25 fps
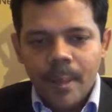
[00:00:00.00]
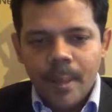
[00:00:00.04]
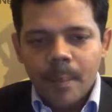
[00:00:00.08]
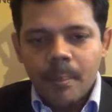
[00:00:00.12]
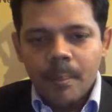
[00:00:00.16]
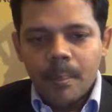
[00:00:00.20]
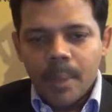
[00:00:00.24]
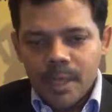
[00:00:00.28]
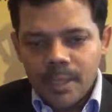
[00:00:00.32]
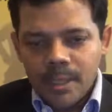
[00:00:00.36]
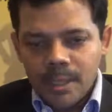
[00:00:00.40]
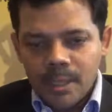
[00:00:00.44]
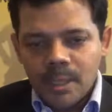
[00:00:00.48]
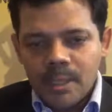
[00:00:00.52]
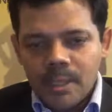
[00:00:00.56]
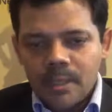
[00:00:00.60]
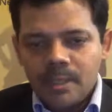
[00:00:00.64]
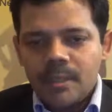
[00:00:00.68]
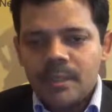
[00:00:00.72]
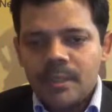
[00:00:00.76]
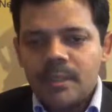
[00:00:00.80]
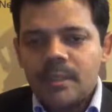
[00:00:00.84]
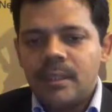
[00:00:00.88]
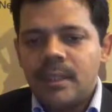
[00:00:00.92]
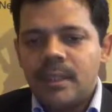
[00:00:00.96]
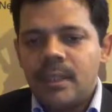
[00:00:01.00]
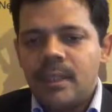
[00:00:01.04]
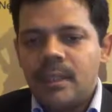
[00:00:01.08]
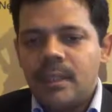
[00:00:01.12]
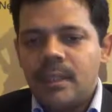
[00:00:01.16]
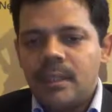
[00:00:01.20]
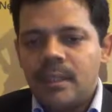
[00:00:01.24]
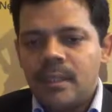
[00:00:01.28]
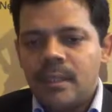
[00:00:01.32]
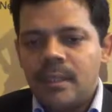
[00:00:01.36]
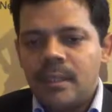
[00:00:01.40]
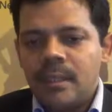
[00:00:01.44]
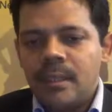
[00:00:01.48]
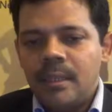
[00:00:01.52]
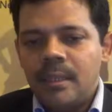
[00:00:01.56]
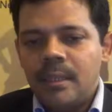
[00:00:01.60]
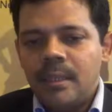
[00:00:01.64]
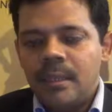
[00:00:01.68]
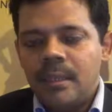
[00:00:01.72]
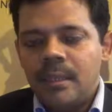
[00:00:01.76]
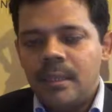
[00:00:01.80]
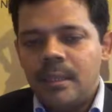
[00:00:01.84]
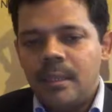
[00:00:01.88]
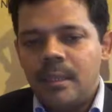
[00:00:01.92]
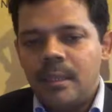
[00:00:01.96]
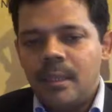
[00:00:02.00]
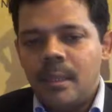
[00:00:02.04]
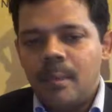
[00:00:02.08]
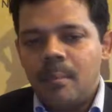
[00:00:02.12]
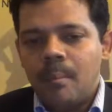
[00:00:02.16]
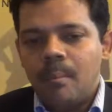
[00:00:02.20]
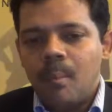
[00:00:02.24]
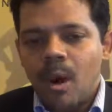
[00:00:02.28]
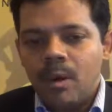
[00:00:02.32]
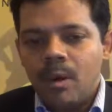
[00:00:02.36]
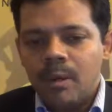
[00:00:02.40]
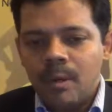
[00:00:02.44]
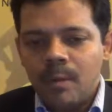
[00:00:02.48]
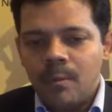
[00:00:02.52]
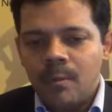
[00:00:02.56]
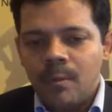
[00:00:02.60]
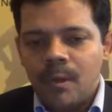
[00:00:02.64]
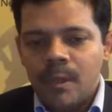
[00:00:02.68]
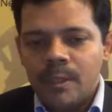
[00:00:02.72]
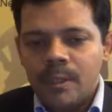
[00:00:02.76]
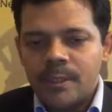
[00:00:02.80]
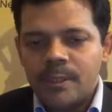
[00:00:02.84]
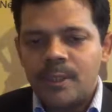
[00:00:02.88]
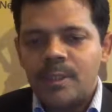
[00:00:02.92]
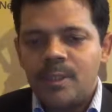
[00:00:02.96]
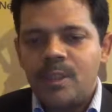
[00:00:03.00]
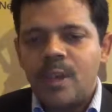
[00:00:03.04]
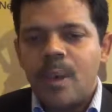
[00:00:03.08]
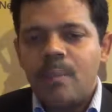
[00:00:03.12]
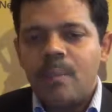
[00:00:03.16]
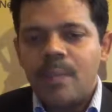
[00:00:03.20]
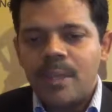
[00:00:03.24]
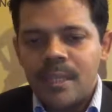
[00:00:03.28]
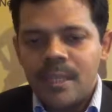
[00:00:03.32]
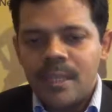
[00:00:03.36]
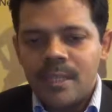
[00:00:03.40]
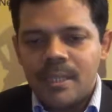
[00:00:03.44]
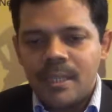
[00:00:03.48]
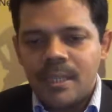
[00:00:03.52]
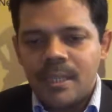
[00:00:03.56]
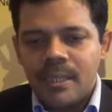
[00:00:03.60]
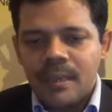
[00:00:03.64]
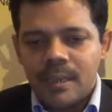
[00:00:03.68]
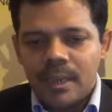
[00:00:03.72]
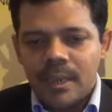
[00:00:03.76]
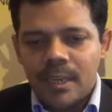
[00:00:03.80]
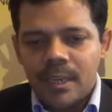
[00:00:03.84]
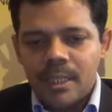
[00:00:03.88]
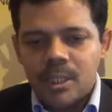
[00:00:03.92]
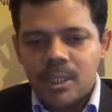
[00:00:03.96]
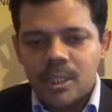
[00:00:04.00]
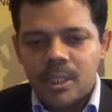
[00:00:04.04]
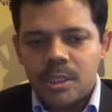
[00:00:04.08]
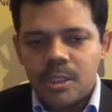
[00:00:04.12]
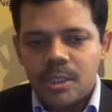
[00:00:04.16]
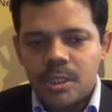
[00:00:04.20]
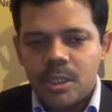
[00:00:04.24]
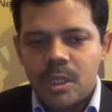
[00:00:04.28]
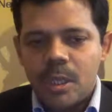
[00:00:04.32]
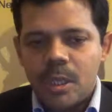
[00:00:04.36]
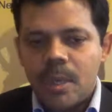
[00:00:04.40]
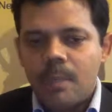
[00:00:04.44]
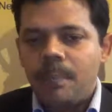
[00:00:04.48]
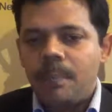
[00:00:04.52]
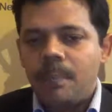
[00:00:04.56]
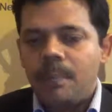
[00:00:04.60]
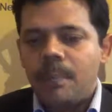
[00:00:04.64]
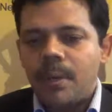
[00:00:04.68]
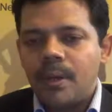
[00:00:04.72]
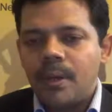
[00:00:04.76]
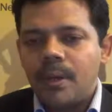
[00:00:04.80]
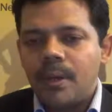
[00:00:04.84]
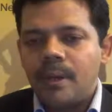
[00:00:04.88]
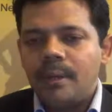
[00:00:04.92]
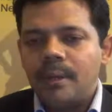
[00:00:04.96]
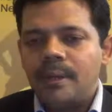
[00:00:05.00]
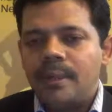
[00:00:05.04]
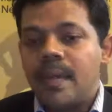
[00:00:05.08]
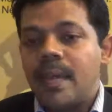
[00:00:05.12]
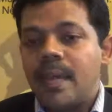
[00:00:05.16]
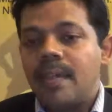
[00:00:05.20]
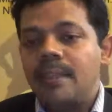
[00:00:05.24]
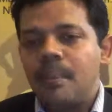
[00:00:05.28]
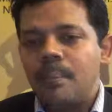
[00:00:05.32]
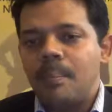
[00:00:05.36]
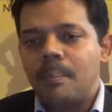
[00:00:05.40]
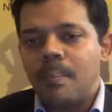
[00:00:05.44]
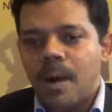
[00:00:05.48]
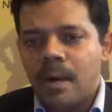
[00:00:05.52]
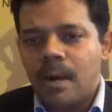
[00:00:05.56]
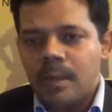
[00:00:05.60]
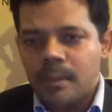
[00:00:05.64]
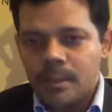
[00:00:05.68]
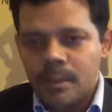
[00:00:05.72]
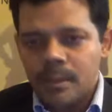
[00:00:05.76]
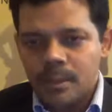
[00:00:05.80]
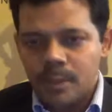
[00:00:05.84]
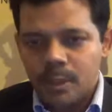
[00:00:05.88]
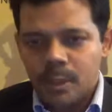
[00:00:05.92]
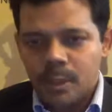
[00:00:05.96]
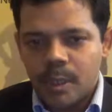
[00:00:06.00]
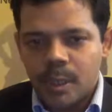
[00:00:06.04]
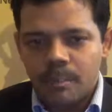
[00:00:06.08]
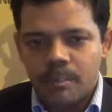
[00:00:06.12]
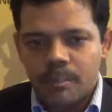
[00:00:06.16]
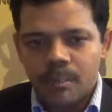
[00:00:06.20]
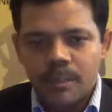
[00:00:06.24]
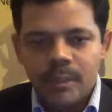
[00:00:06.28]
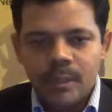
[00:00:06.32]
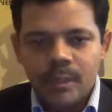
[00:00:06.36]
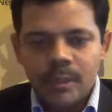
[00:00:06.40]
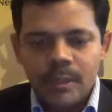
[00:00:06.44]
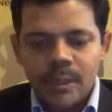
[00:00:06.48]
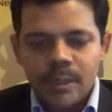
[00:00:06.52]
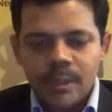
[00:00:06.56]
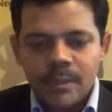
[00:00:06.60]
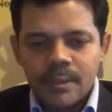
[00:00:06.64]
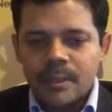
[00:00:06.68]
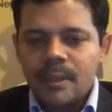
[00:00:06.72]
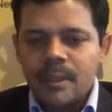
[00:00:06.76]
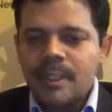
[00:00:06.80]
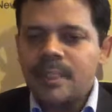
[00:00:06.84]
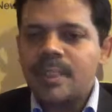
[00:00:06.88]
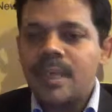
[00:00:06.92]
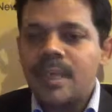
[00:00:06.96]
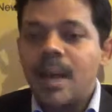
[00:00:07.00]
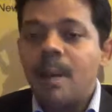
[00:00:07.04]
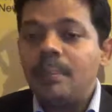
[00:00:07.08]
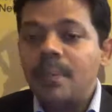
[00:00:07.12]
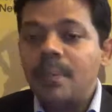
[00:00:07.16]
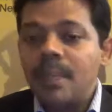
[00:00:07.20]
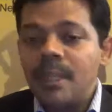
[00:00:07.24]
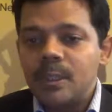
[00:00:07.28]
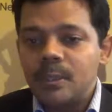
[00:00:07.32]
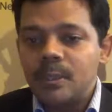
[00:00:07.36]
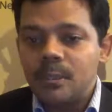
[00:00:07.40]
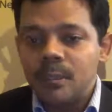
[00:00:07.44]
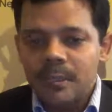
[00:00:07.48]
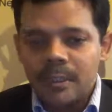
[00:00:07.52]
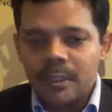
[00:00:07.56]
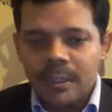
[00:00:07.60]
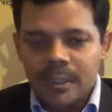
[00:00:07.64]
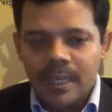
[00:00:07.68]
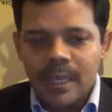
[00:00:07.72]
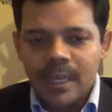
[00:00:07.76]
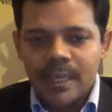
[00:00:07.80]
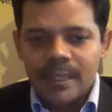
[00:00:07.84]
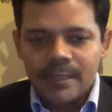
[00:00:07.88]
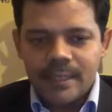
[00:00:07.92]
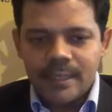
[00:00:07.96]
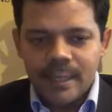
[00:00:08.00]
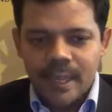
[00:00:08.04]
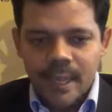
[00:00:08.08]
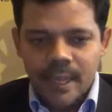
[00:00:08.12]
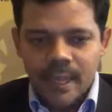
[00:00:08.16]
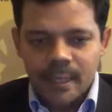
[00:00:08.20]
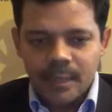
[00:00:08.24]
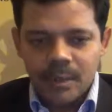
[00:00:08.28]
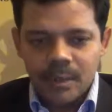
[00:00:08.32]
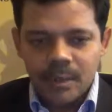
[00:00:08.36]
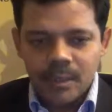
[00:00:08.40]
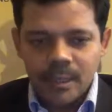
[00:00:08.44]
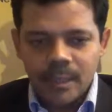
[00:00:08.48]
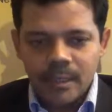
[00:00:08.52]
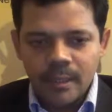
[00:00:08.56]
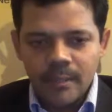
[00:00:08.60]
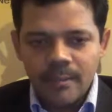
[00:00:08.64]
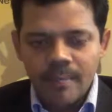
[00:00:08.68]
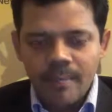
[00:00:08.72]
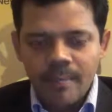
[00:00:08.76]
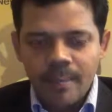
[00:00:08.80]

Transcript: But the model was dominating the relationship than the partnership. So these companies were the kings actually.